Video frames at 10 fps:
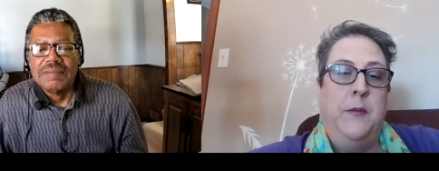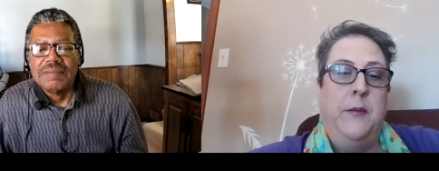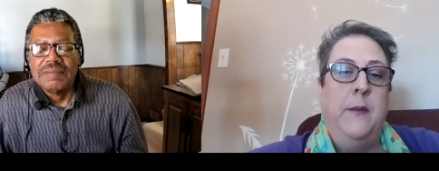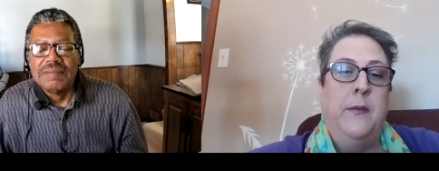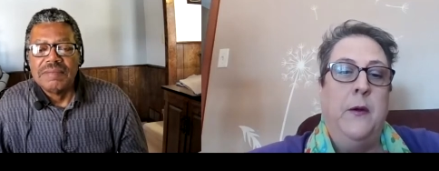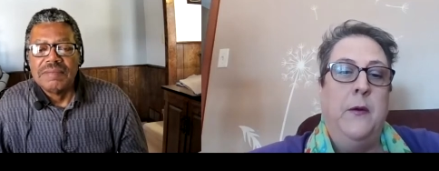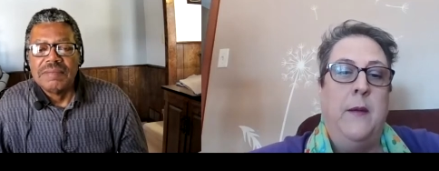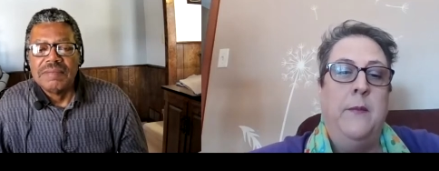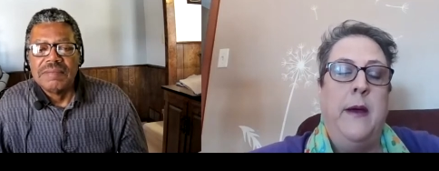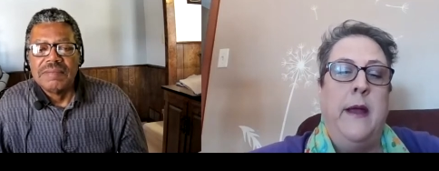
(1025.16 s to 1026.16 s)
Speaker 1: the Plate
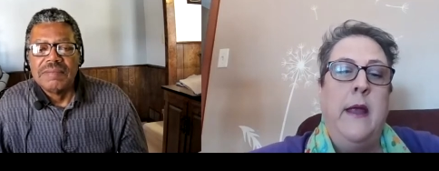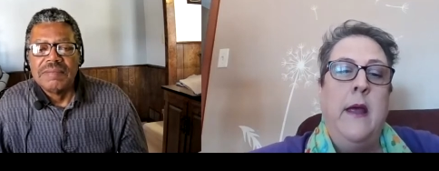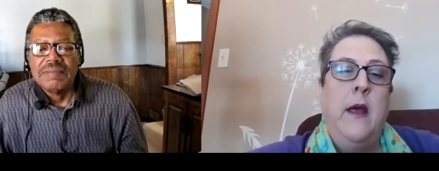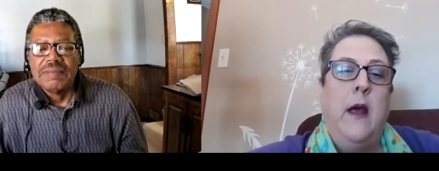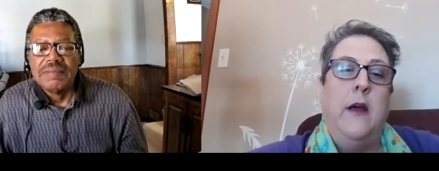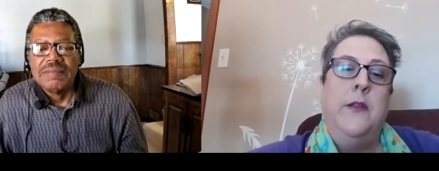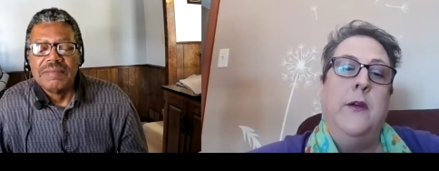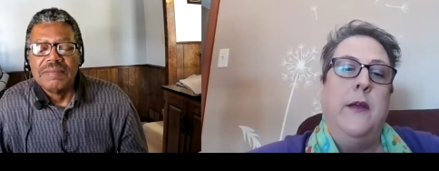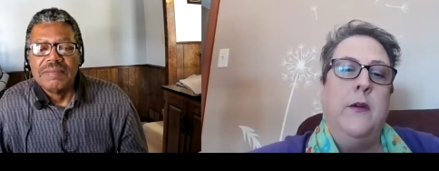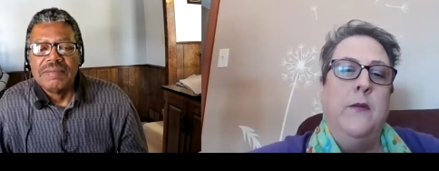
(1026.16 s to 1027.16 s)
program. But are
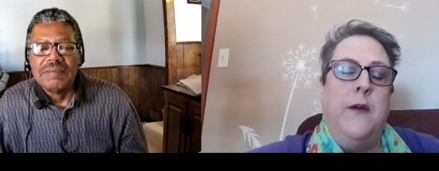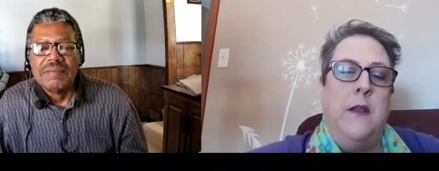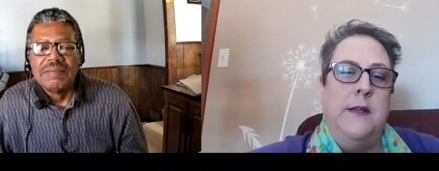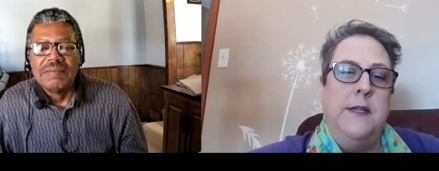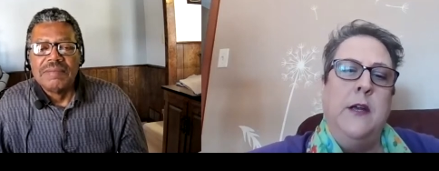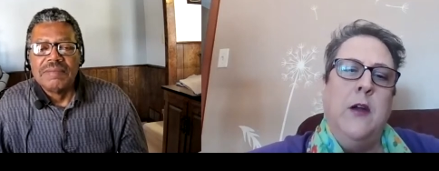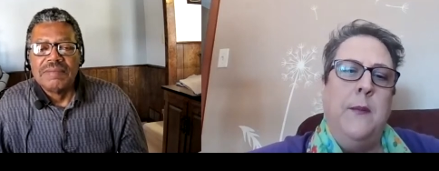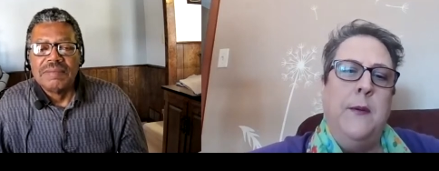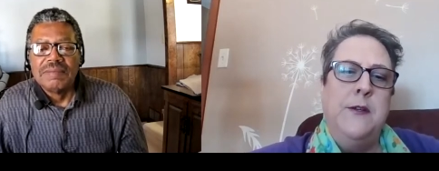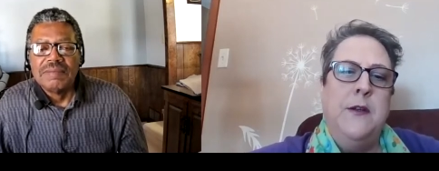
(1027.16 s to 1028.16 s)
there other volunteer
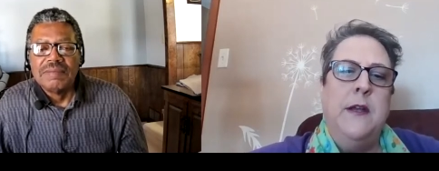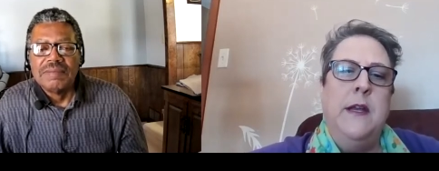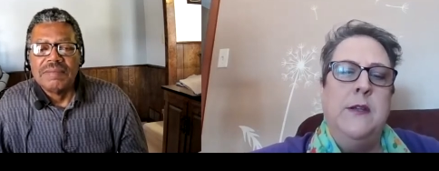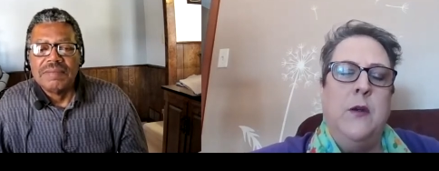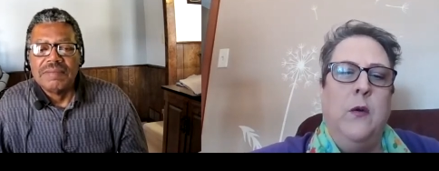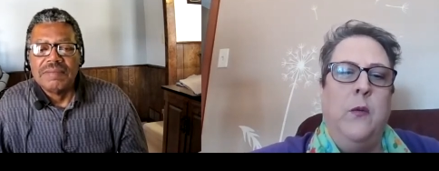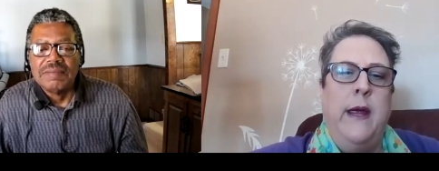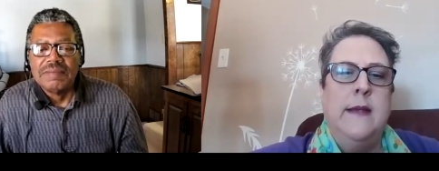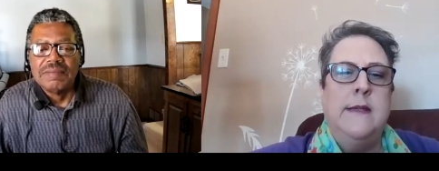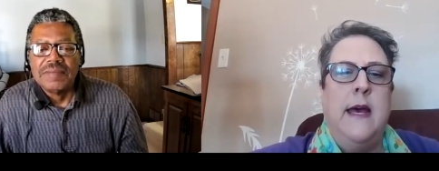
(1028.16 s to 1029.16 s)
opportunities or
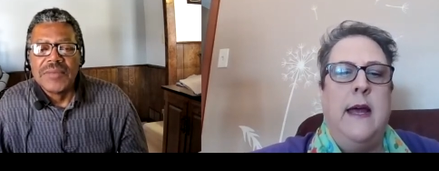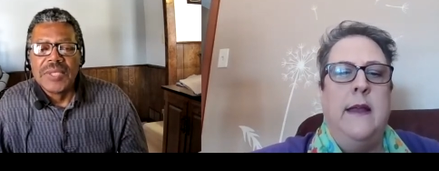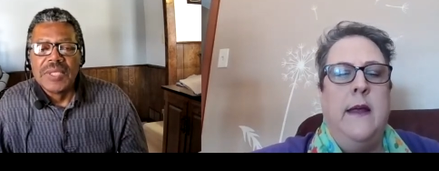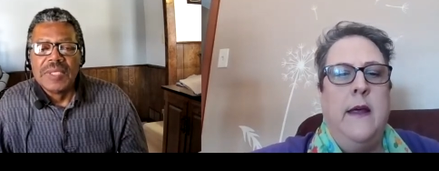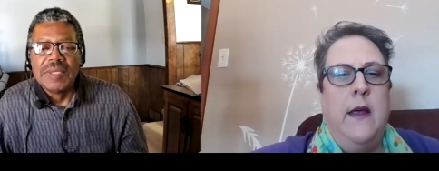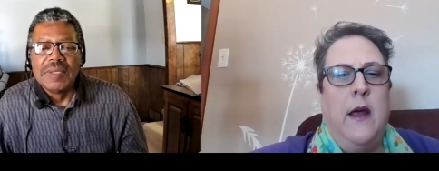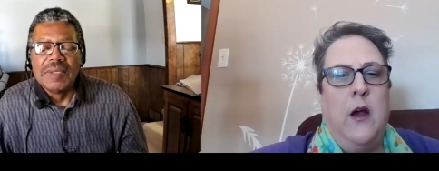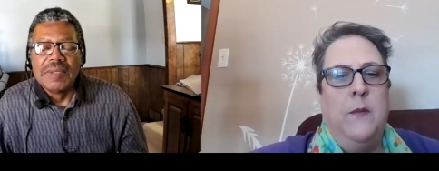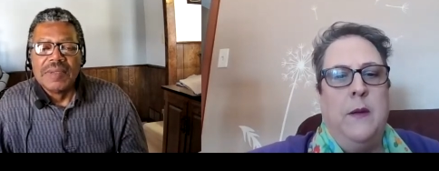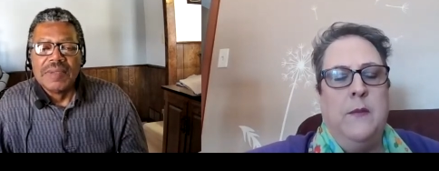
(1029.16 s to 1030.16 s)
ways that
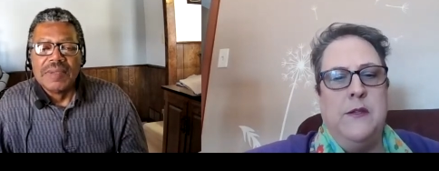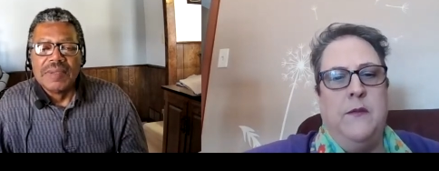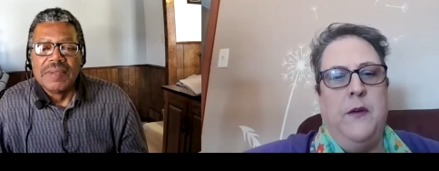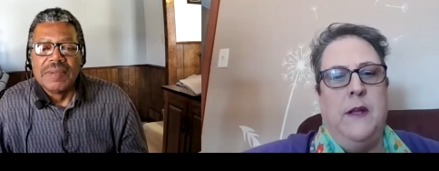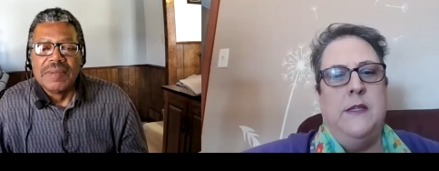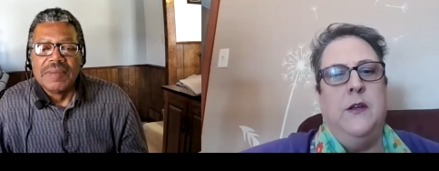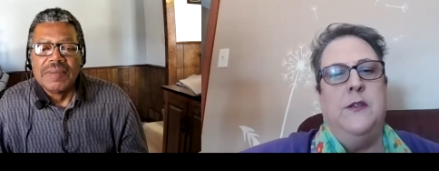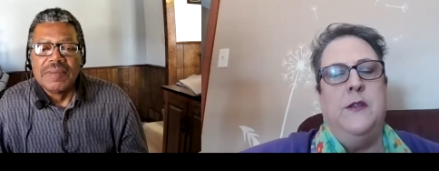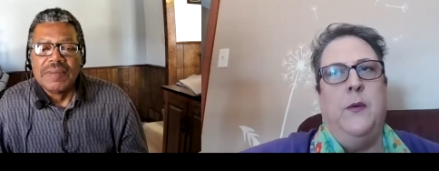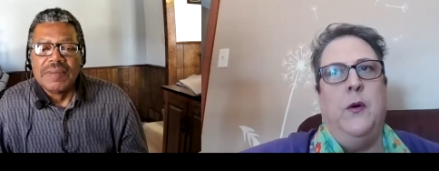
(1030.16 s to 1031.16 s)
our members and friends could
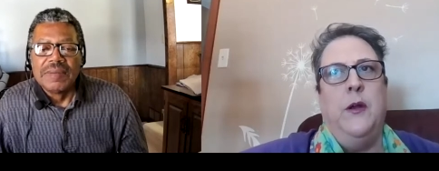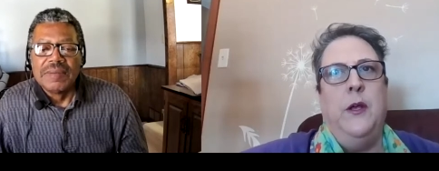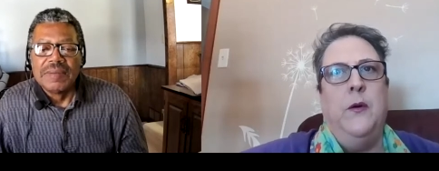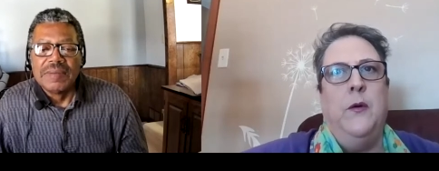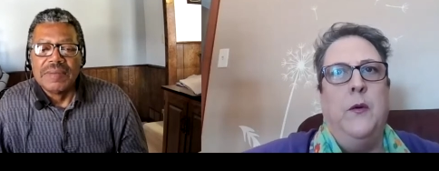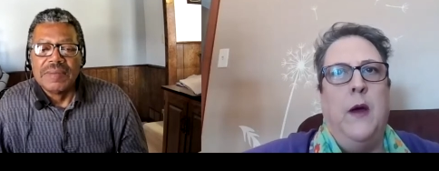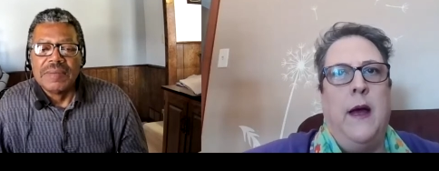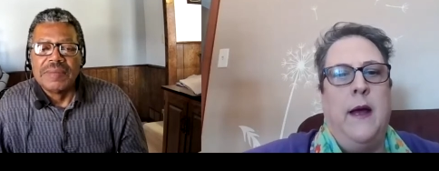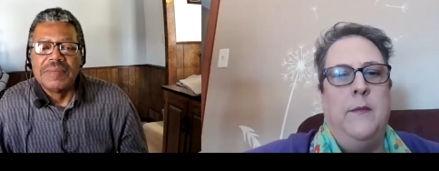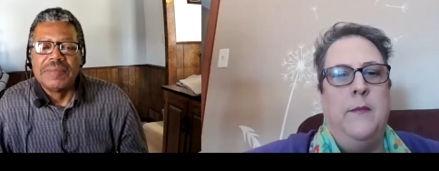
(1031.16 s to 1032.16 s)
support you
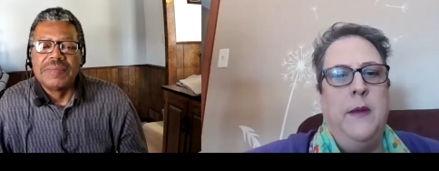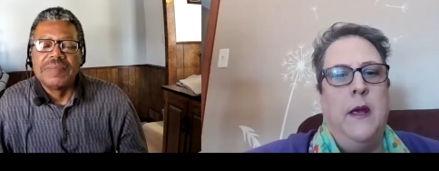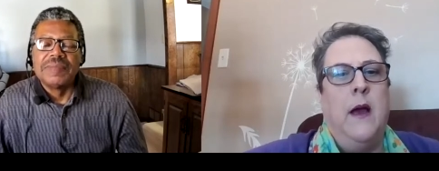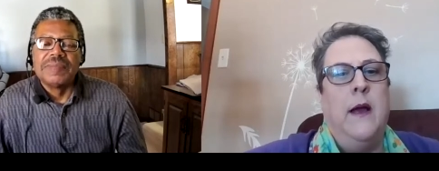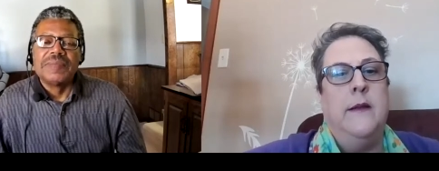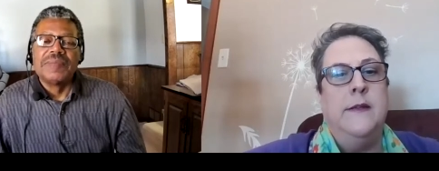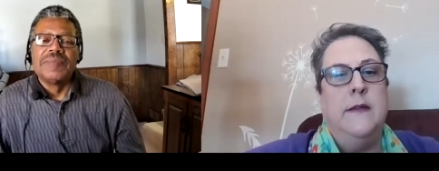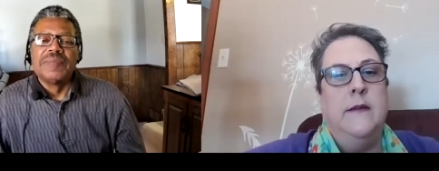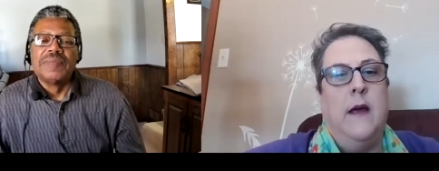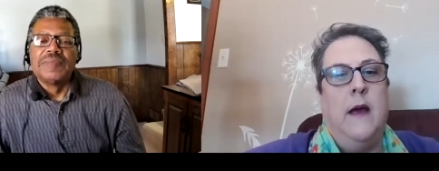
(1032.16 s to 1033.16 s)
um, beyond
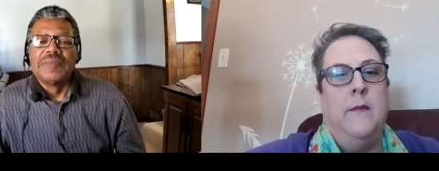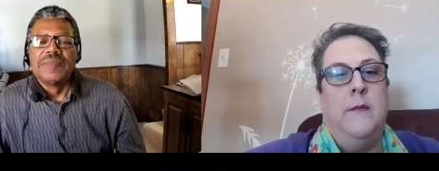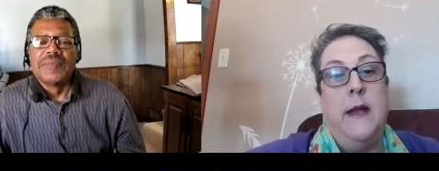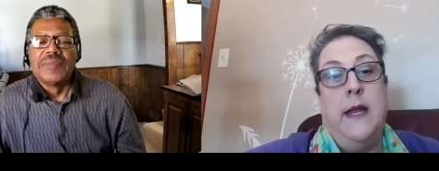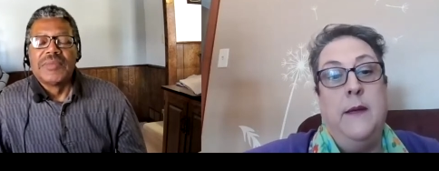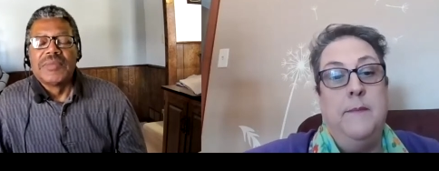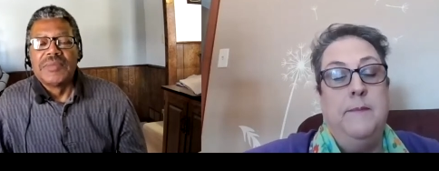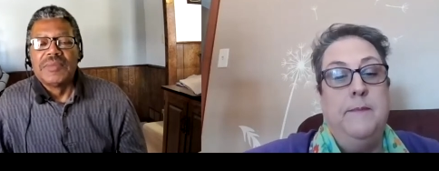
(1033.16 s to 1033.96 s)
um, money?